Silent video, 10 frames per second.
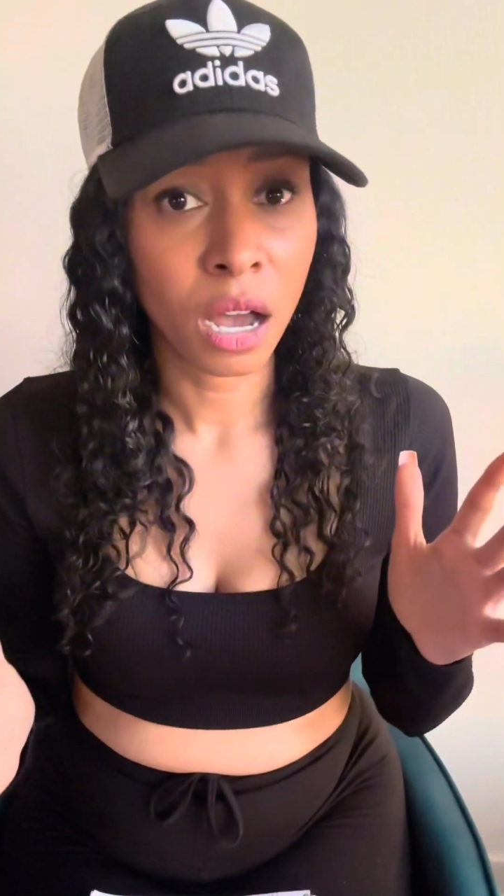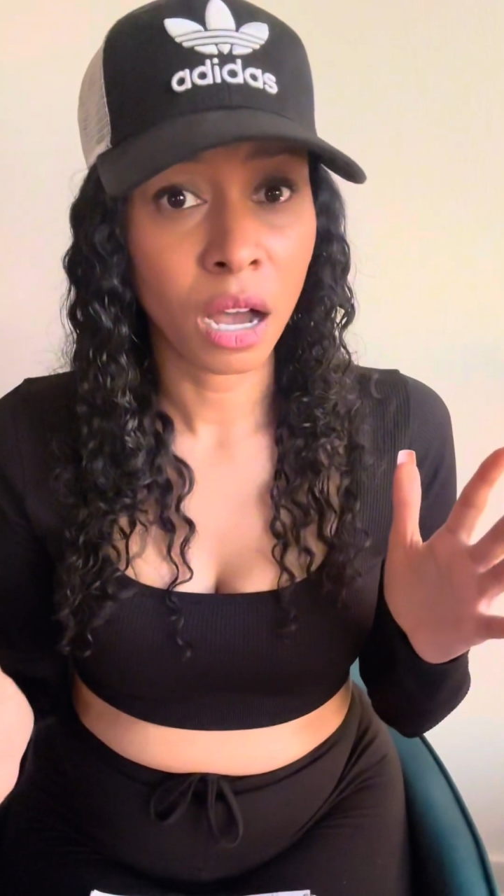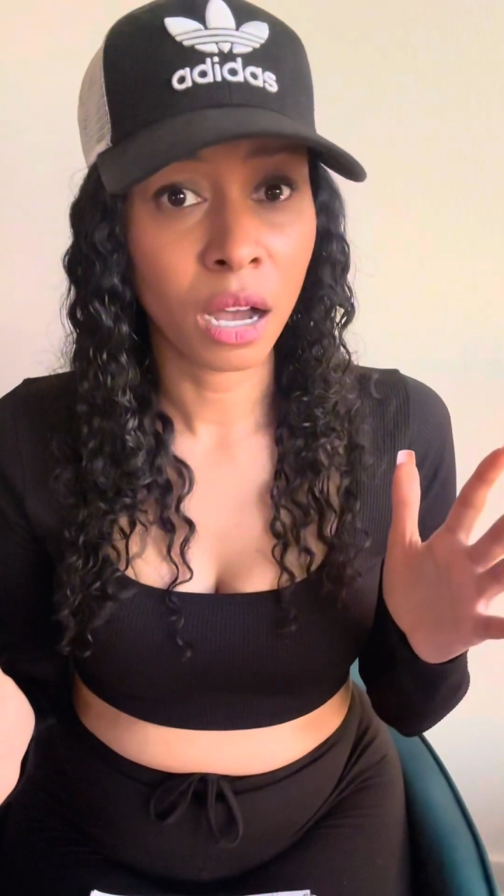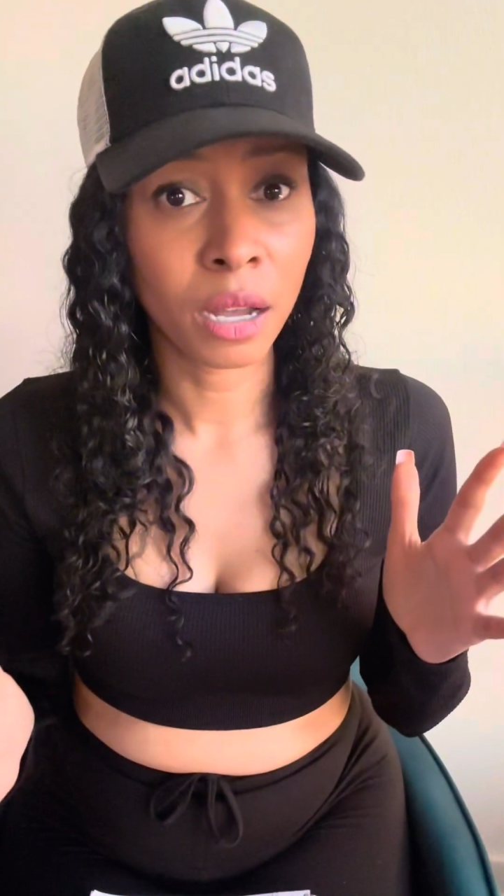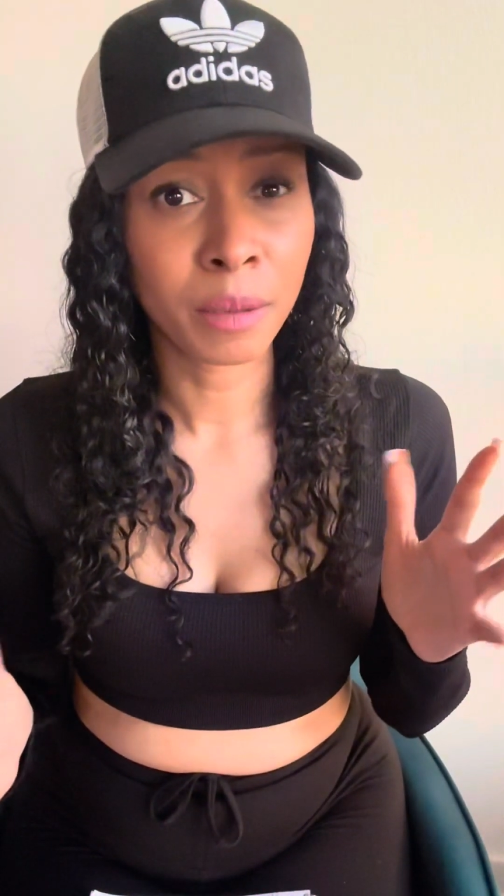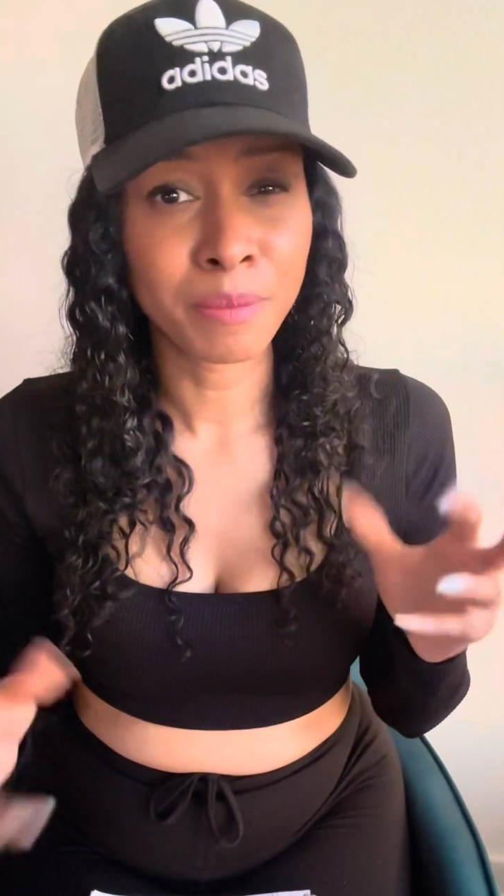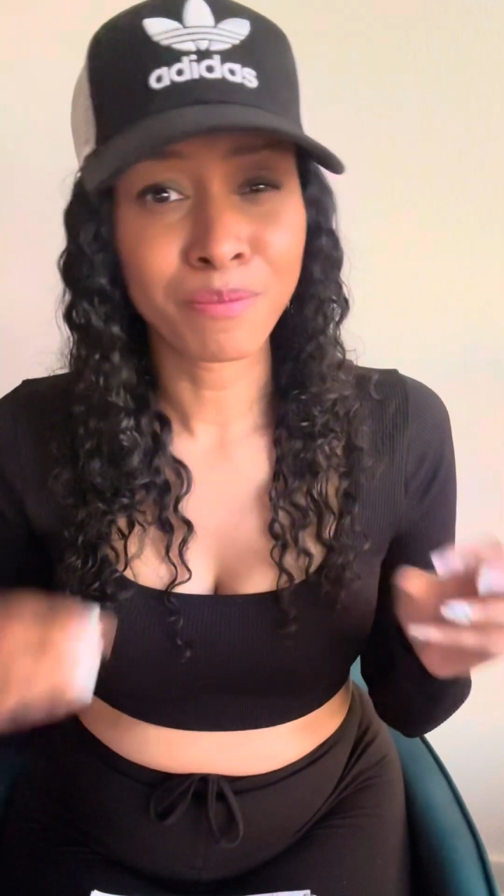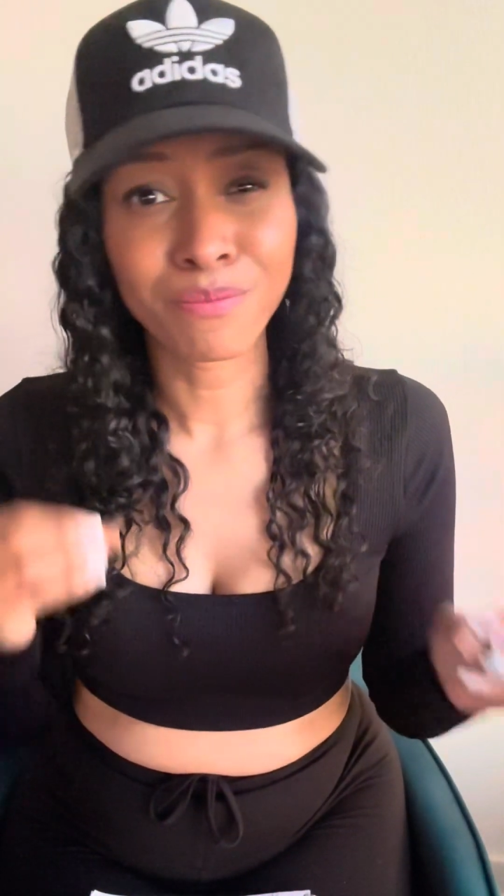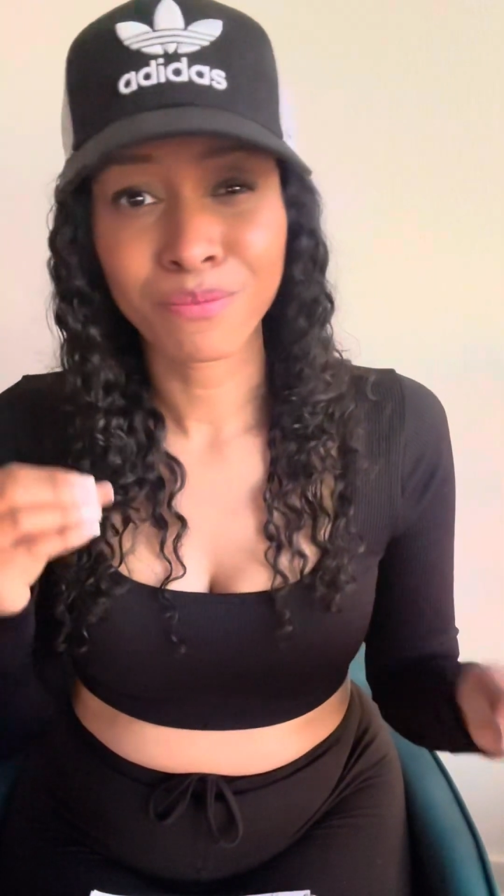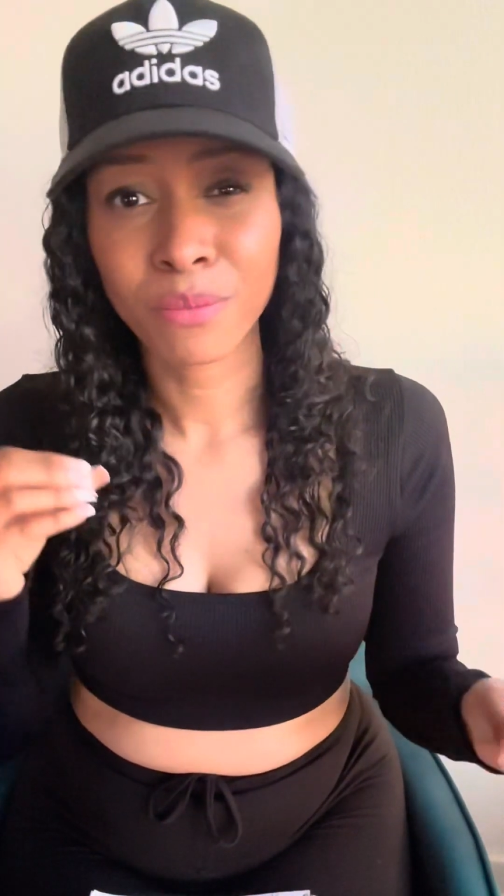a
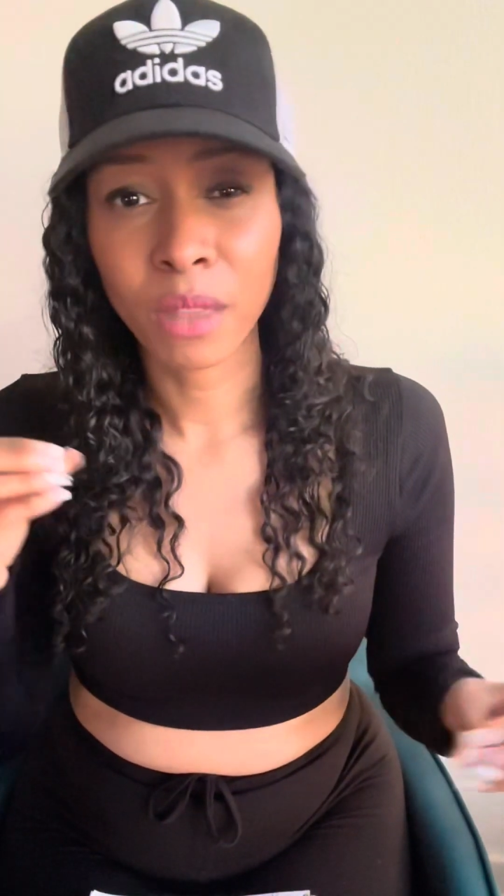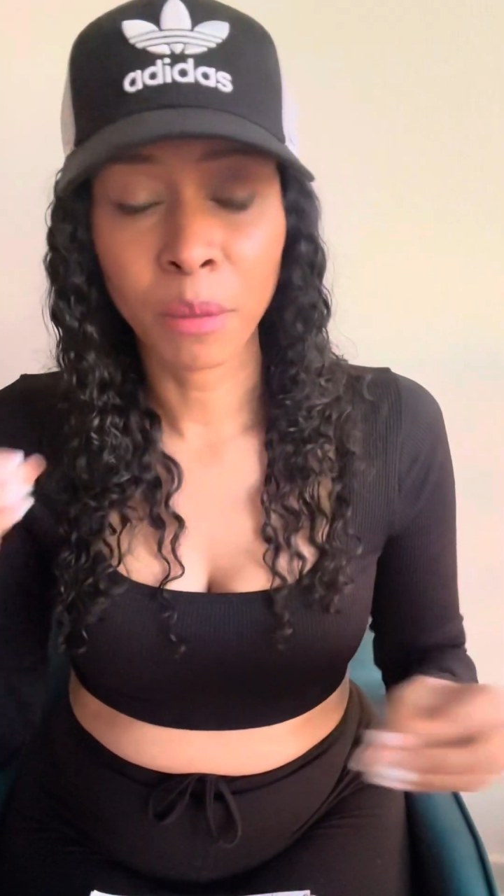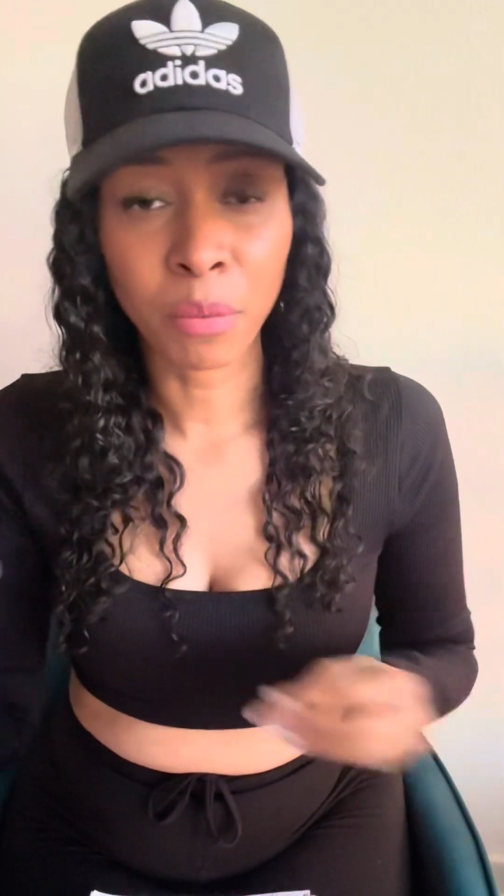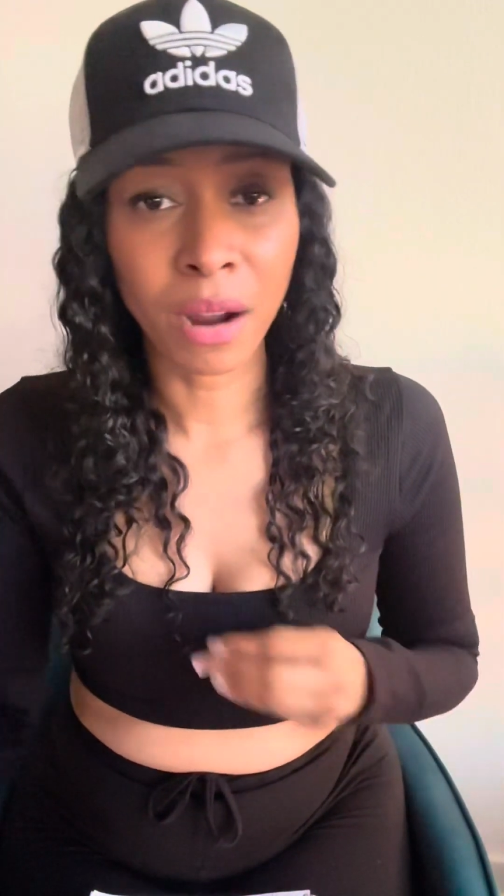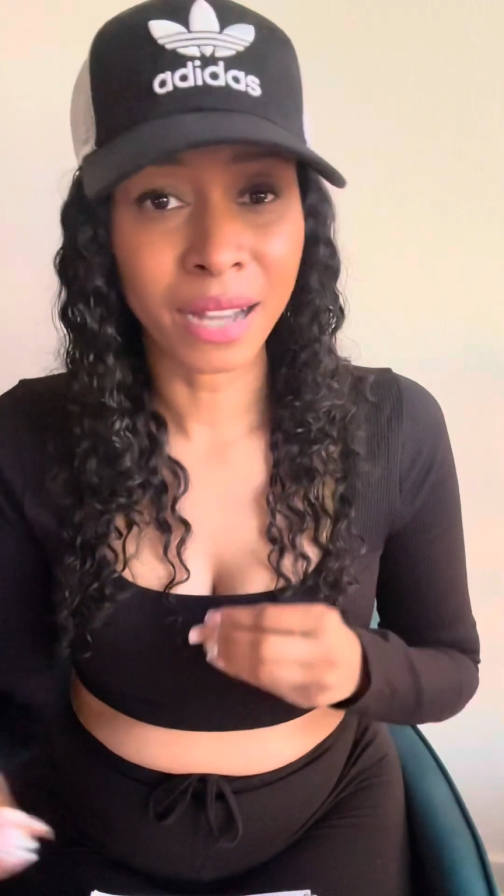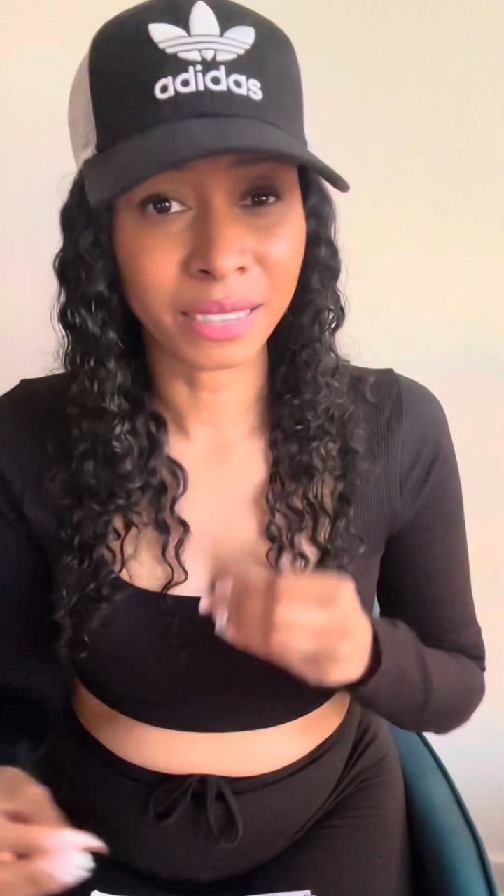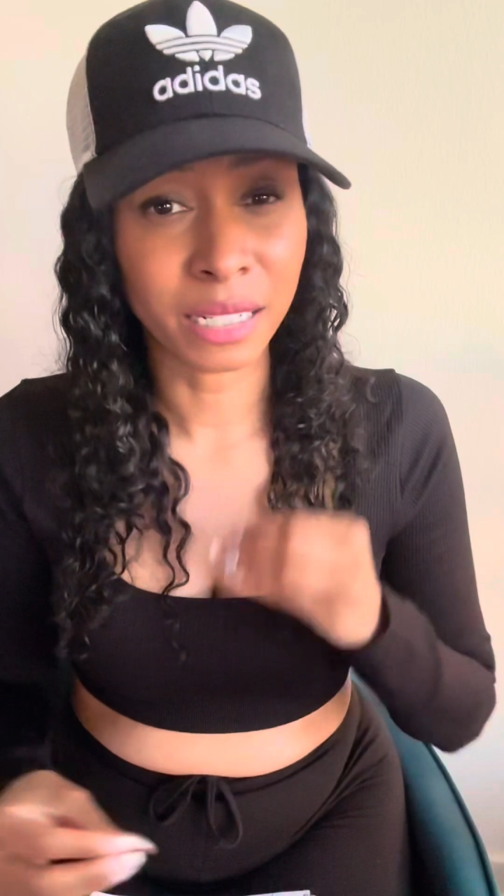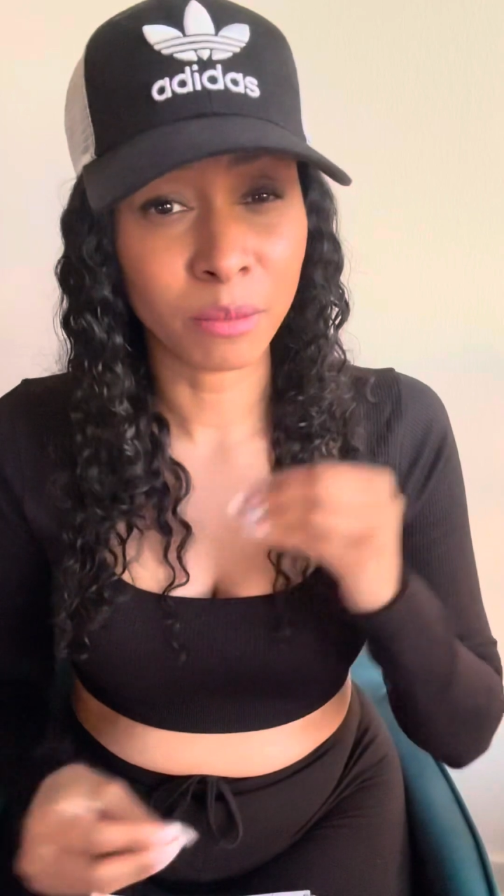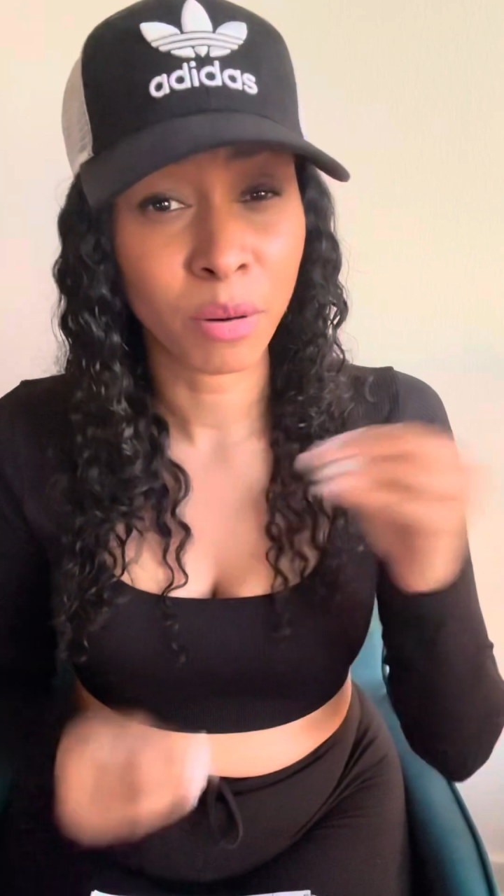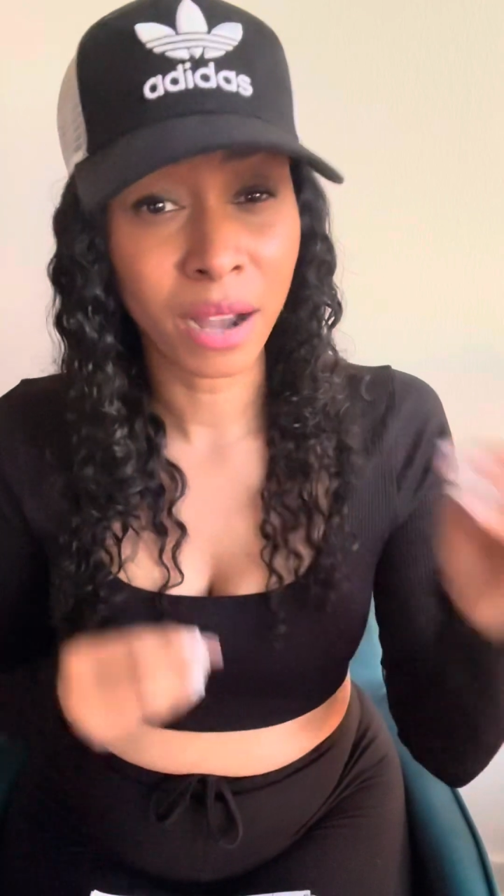
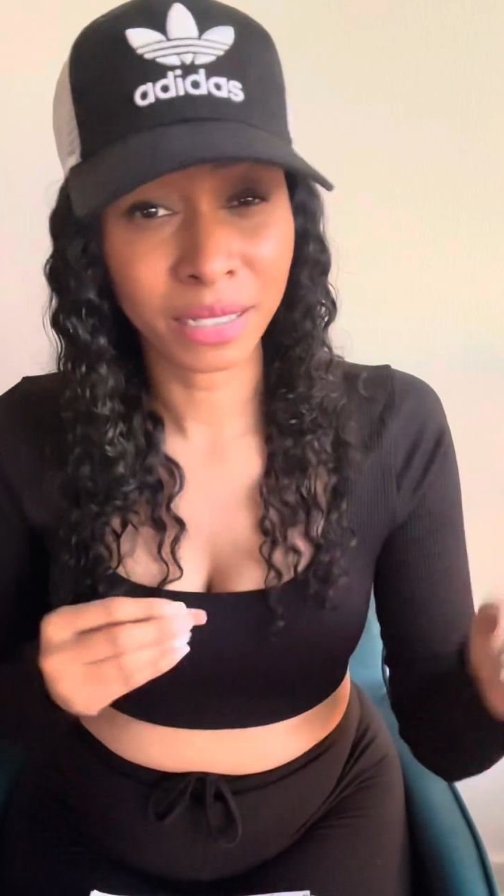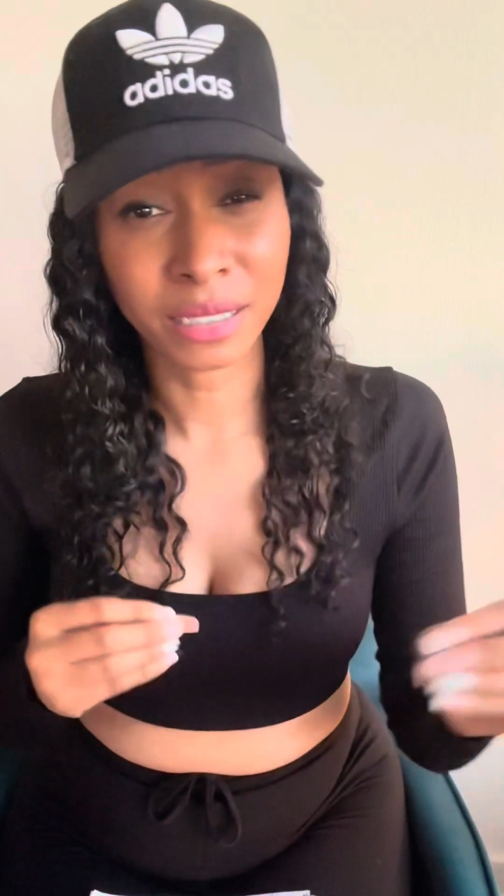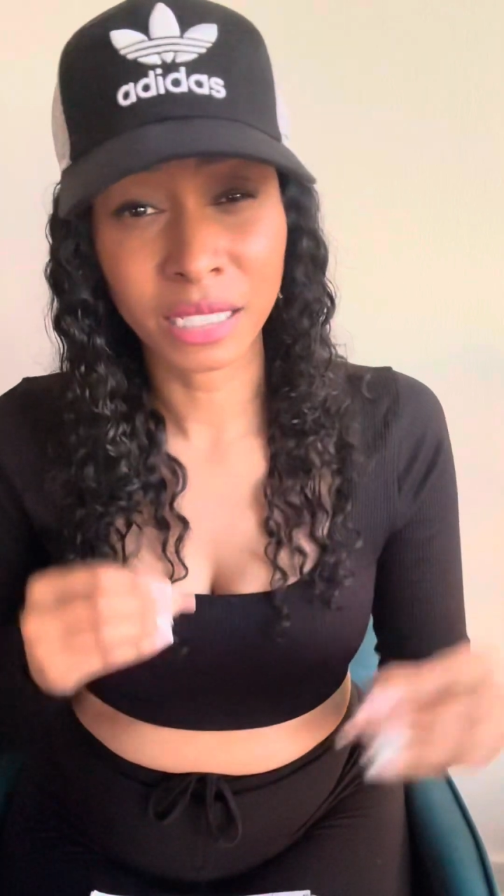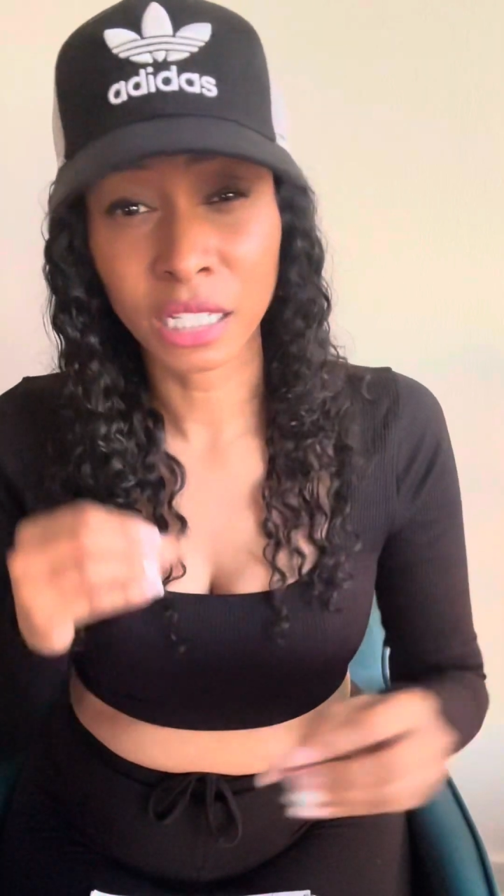product is